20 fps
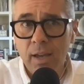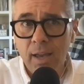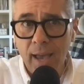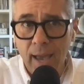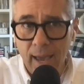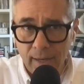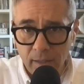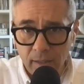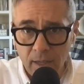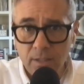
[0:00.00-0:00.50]

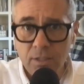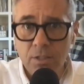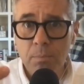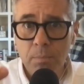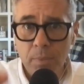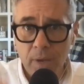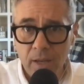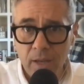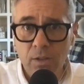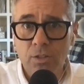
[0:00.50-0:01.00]
adolescent
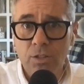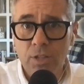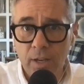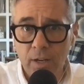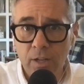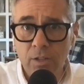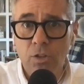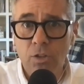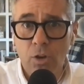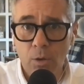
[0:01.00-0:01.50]
males and
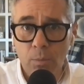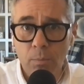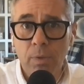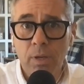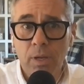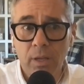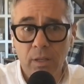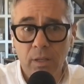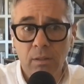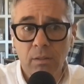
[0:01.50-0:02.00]
adult
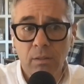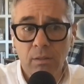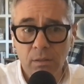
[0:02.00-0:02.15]
men